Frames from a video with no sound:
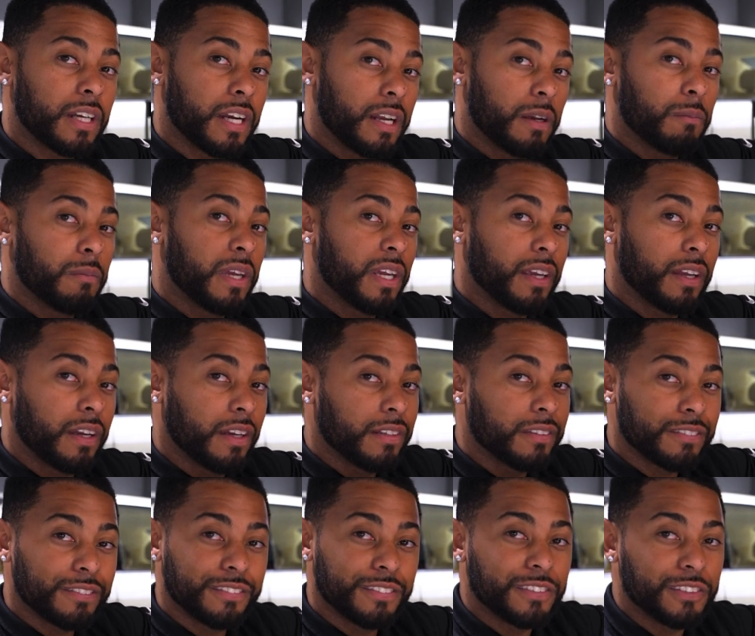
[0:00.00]
kind of making it
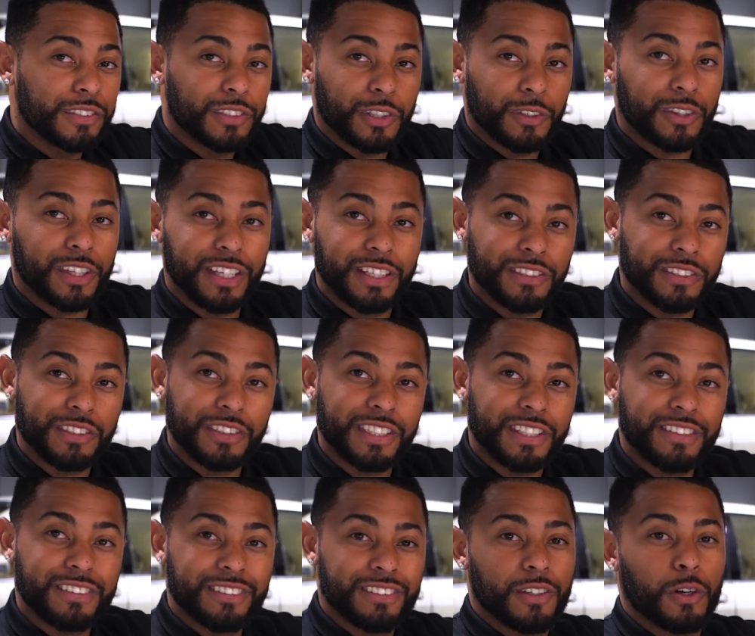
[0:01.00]
so things
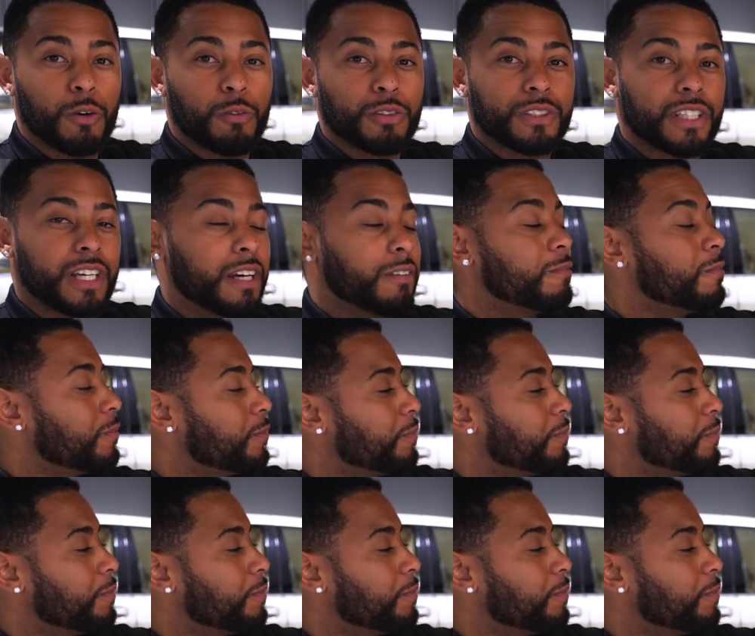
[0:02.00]
leak over time.